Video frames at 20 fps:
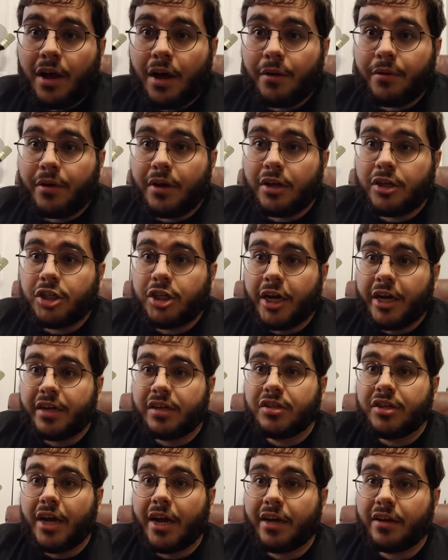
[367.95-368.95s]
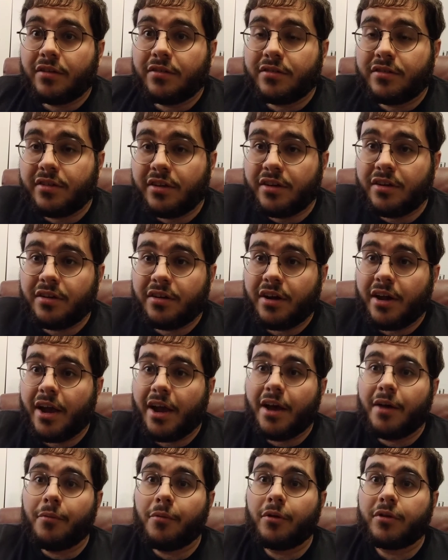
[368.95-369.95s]
I'm going to change angles here,
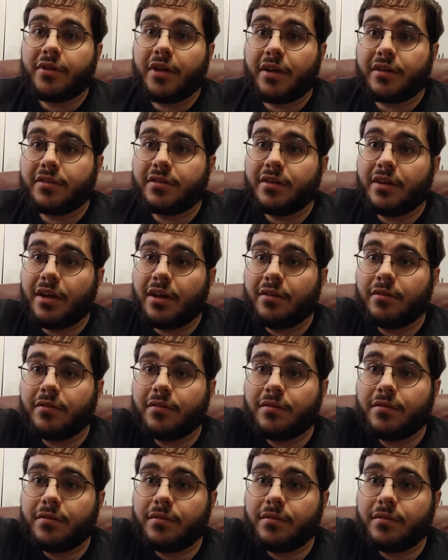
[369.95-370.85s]
and we'll test it out.